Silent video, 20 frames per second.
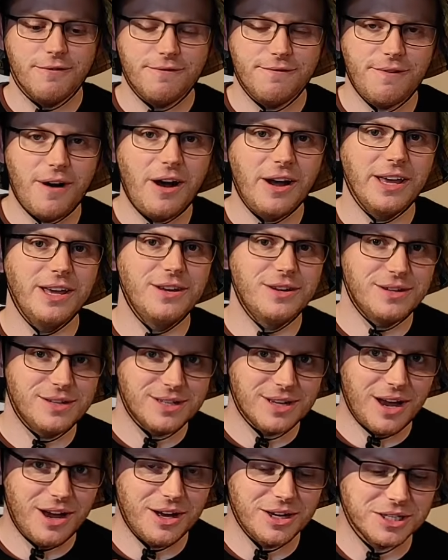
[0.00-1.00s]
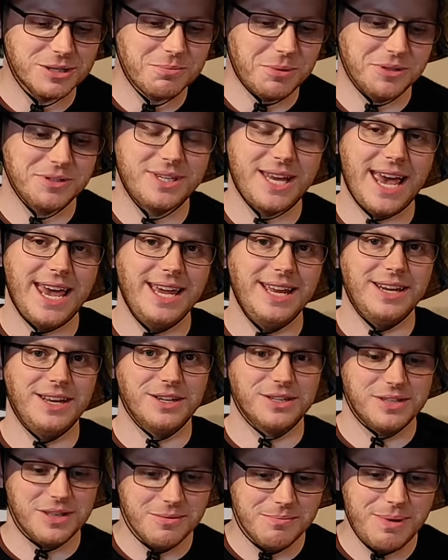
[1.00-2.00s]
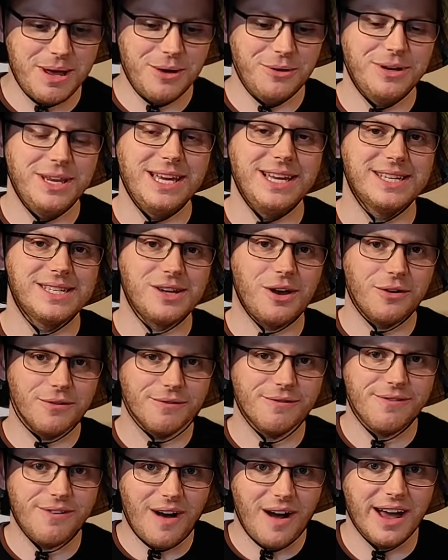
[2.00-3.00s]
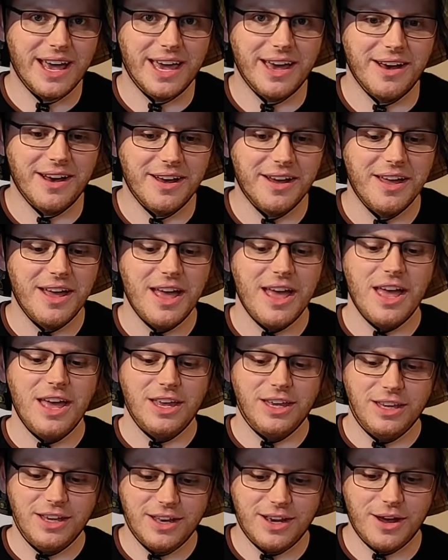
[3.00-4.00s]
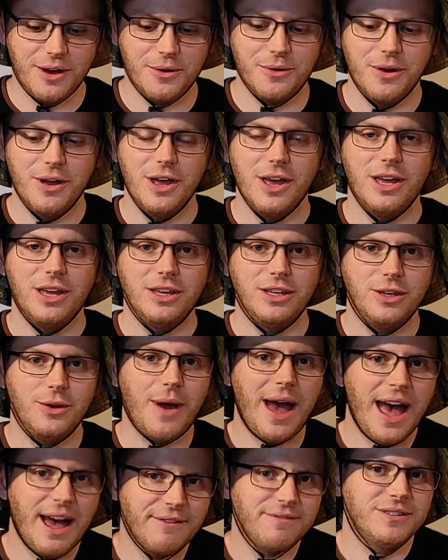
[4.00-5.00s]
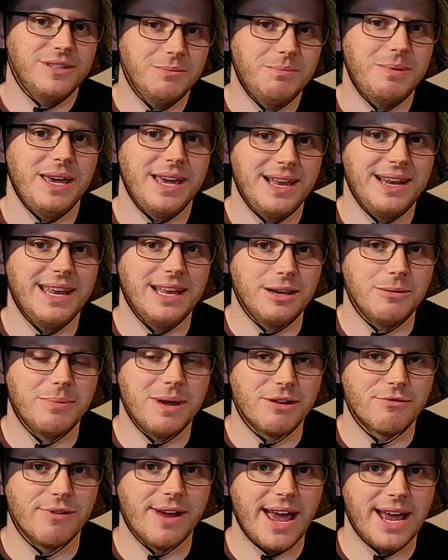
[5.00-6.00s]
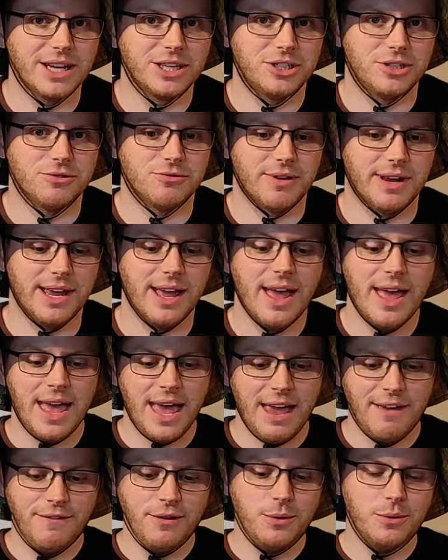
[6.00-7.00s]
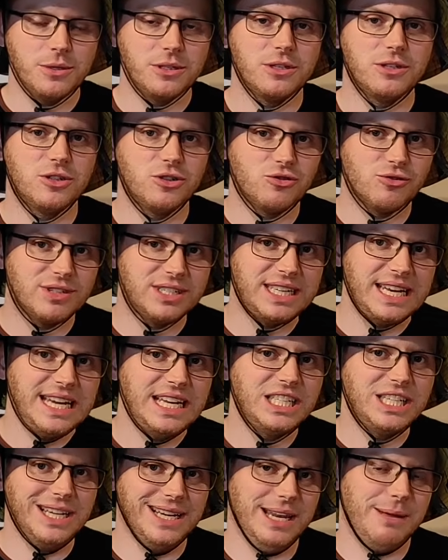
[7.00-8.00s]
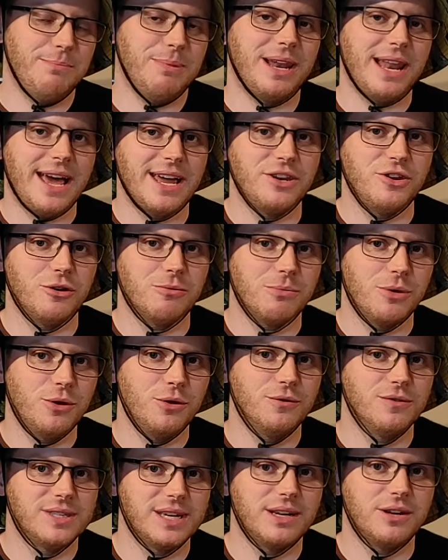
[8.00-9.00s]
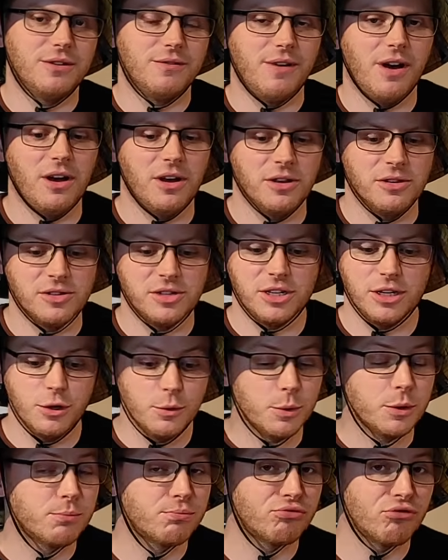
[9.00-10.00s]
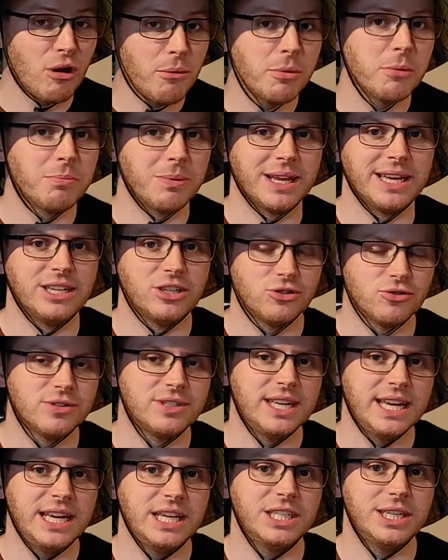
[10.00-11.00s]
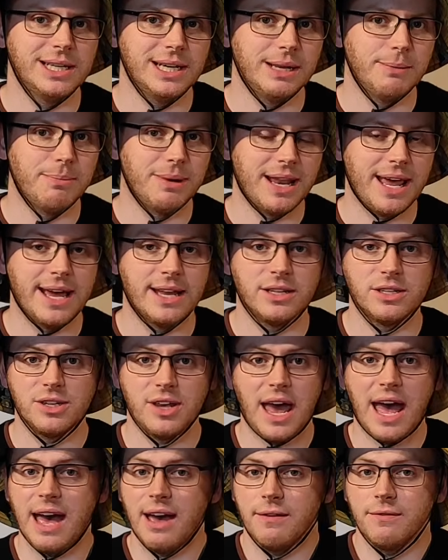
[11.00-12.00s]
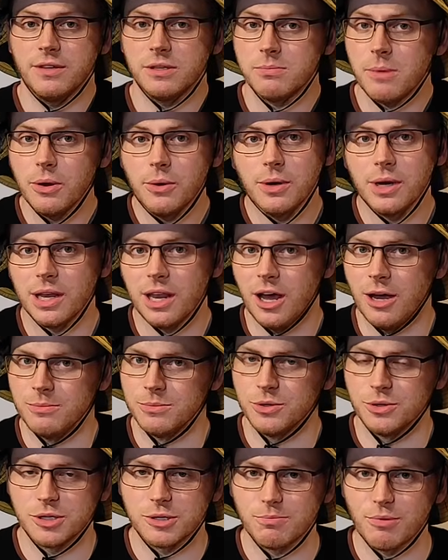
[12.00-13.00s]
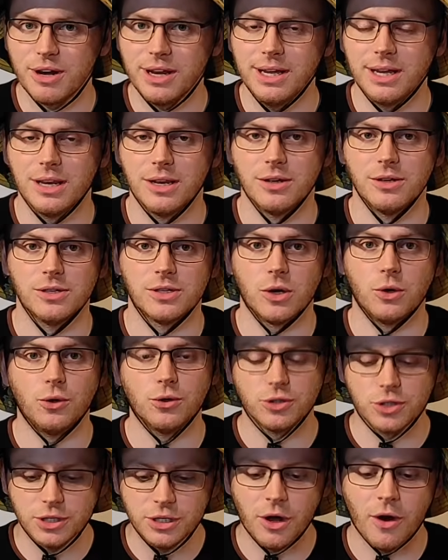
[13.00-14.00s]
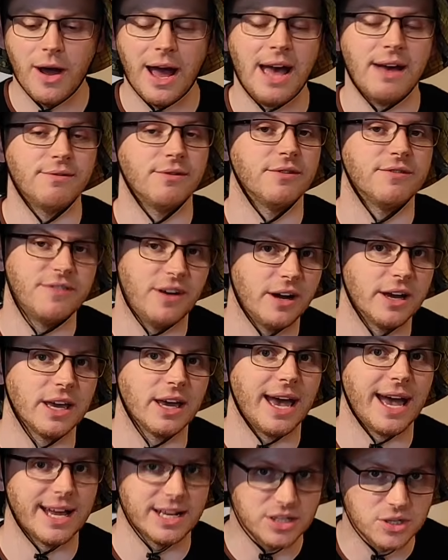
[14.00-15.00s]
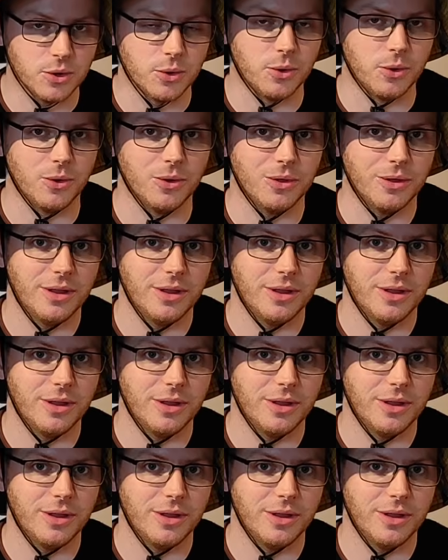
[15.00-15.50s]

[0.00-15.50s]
fires are spontaneous, the building is on fire, you know, you have to be a little bit reactionary. If you were to strategically plan your moves in advance, you would probably strategically plan to have smoke alarms or sprinklers or to not have a fire at all.